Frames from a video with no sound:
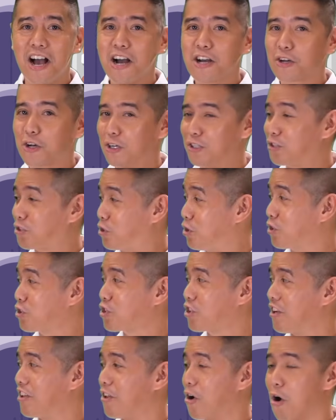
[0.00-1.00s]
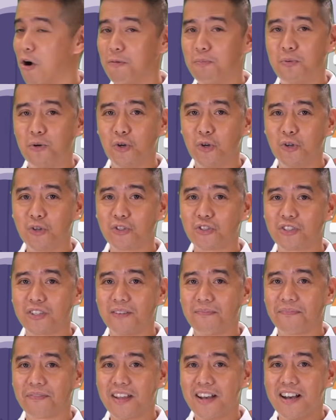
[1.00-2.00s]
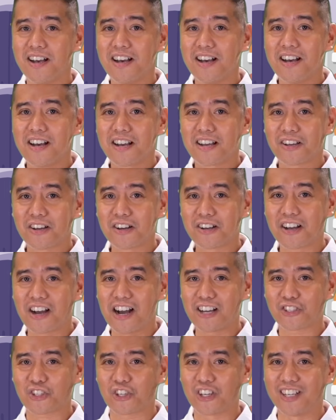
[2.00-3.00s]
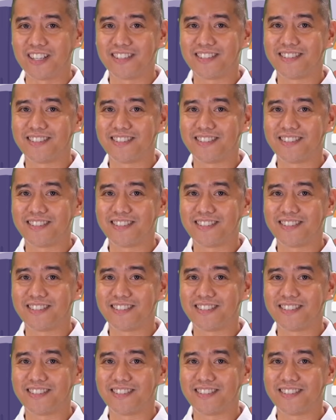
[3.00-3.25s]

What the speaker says: contusion or bruise, concussion,